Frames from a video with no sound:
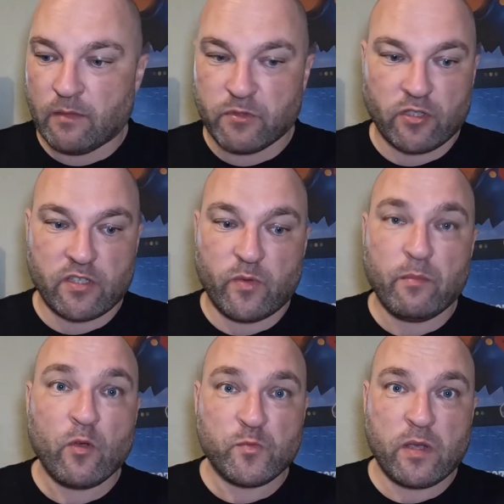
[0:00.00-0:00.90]
I'm sure that's the way
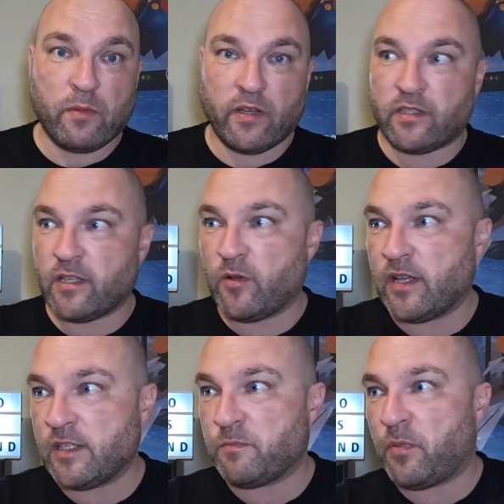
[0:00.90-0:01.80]
most people like to do
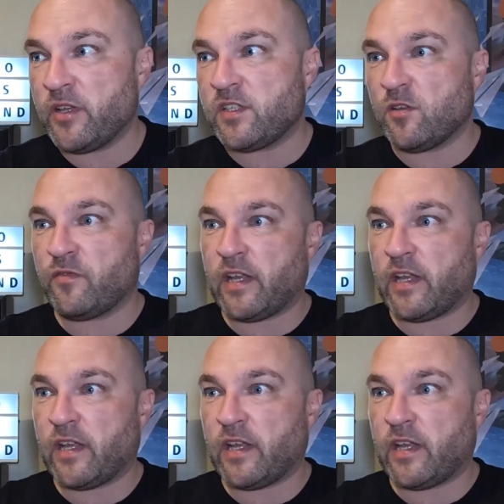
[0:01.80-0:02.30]
it, is buy stuff,